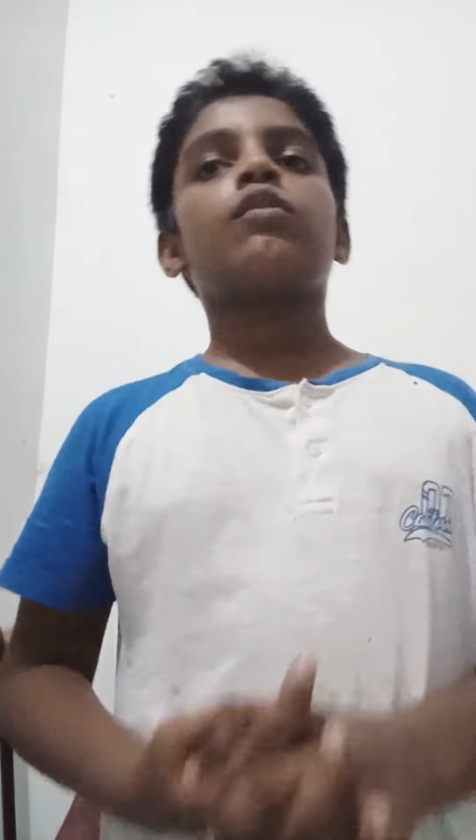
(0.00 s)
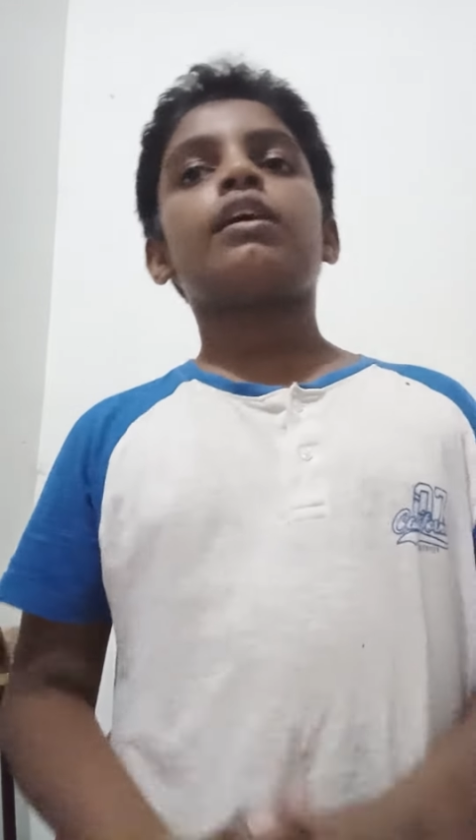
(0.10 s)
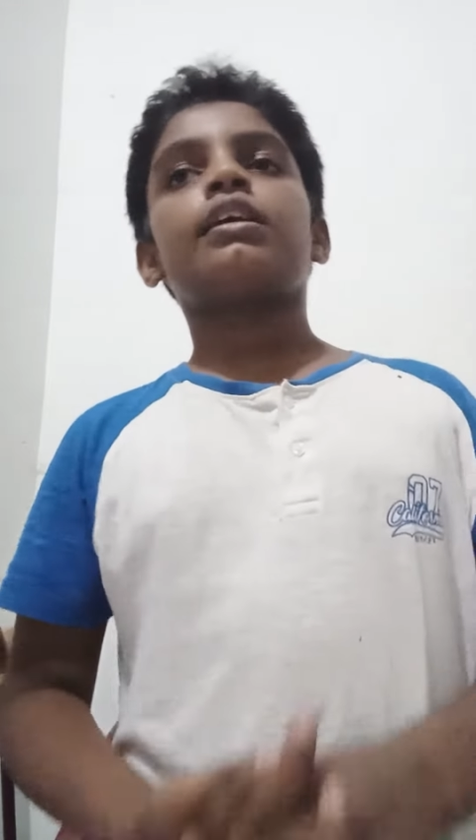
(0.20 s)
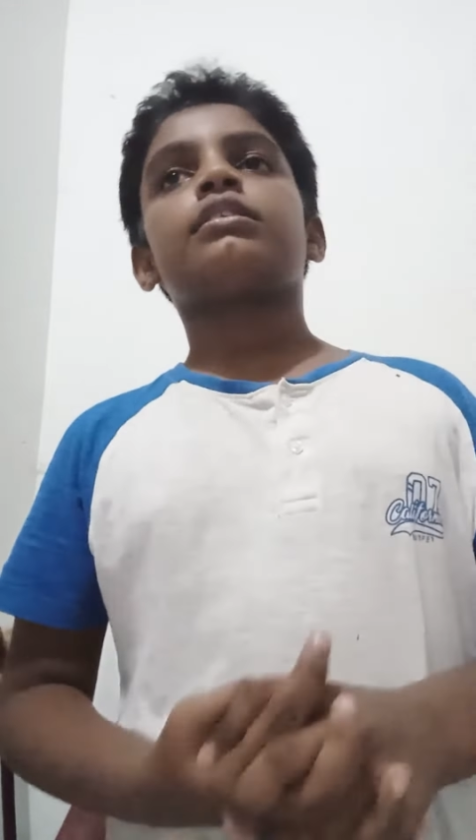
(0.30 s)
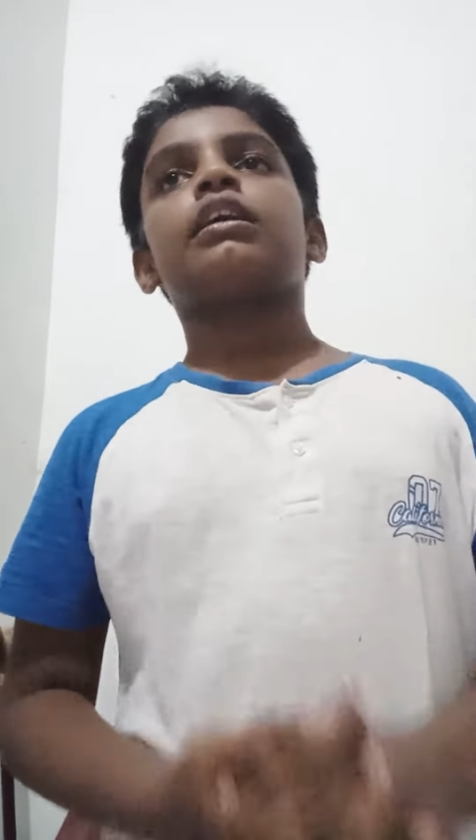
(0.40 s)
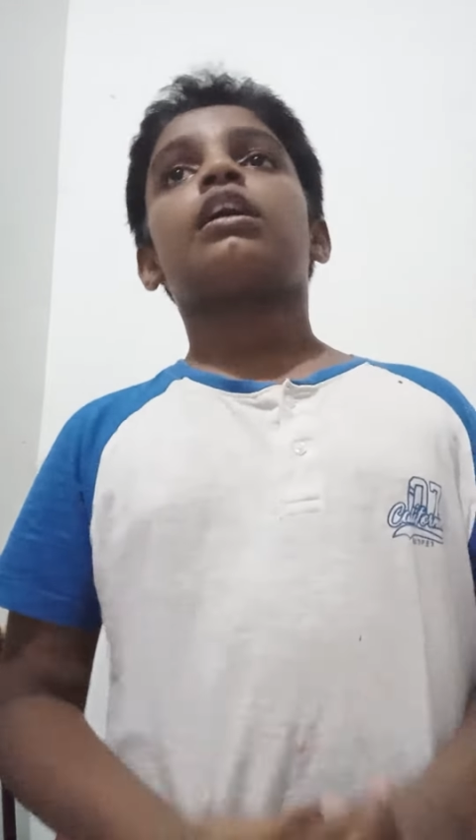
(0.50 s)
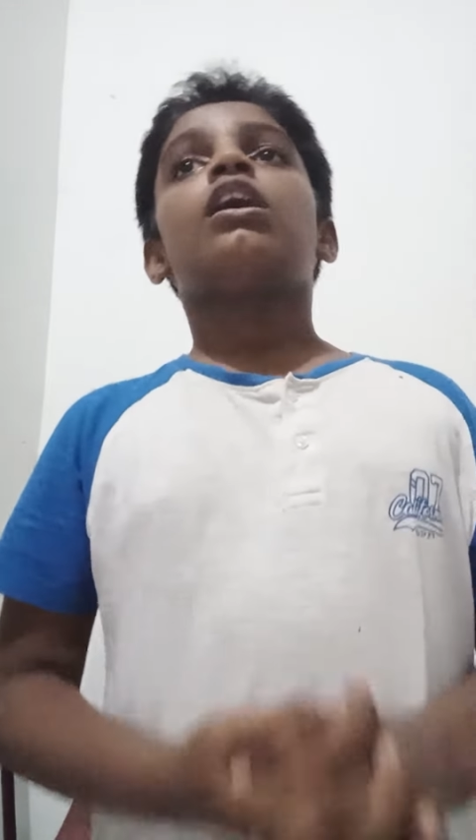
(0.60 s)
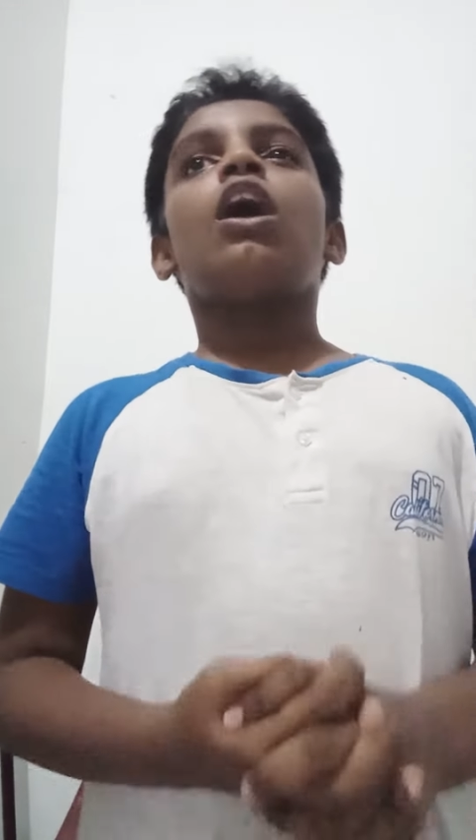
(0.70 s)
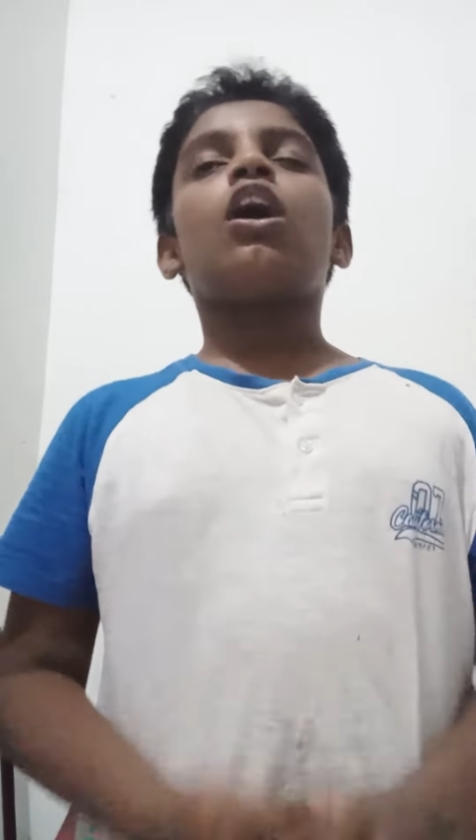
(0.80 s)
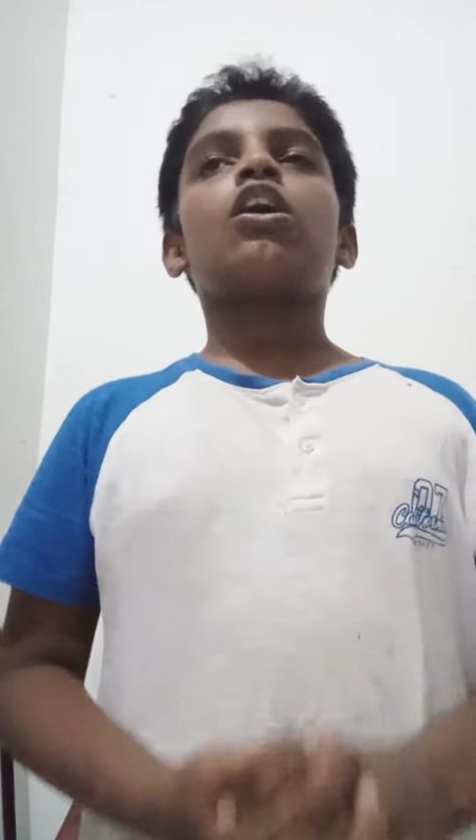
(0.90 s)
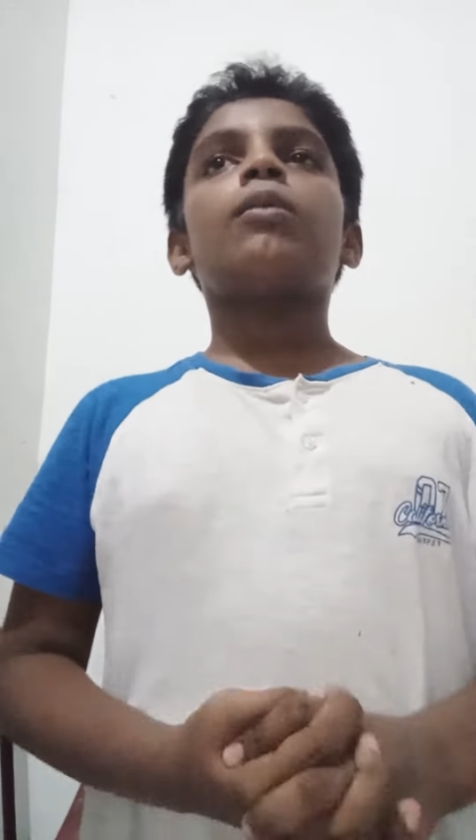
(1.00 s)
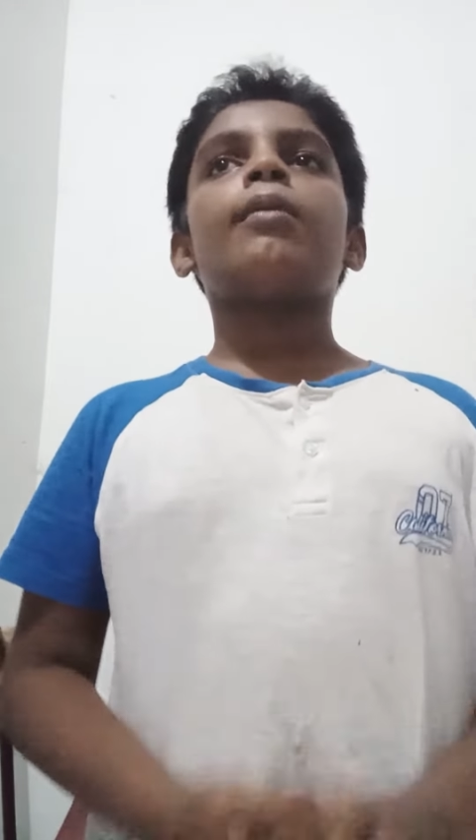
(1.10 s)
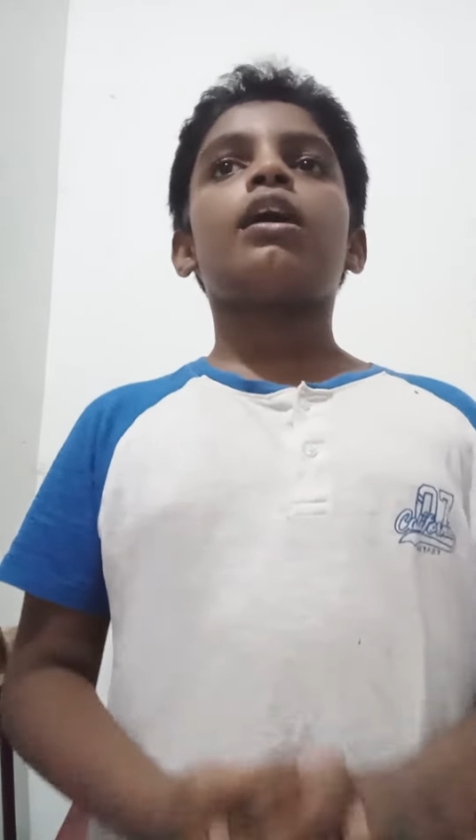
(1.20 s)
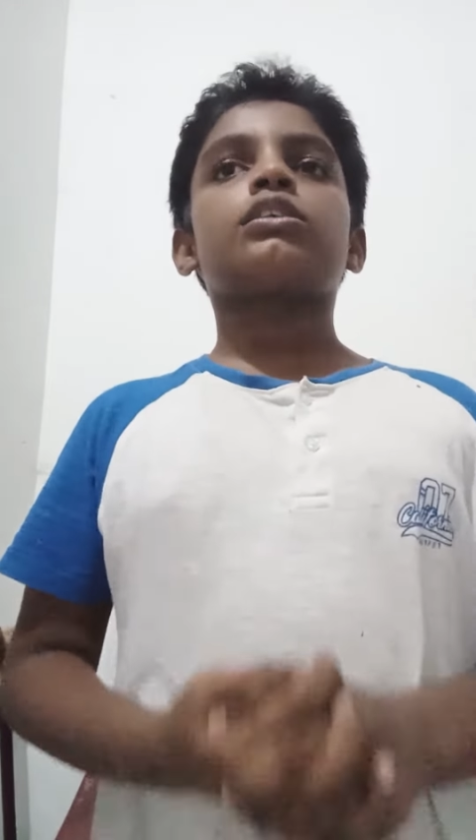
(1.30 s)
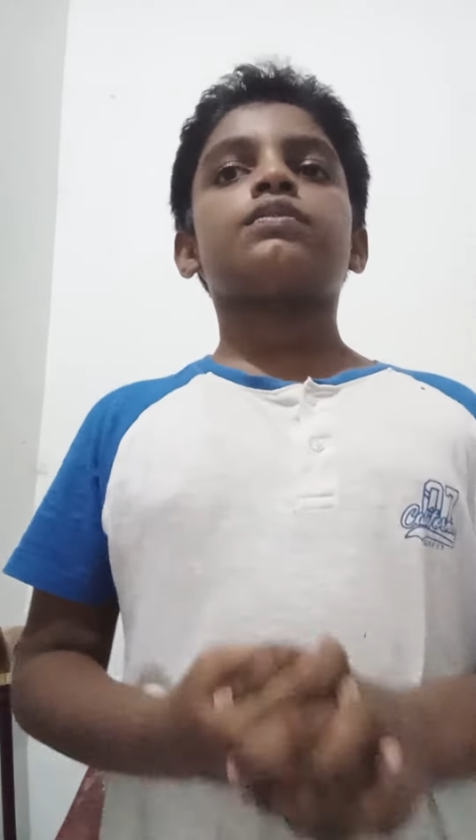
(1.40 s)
Wasting, hunger bars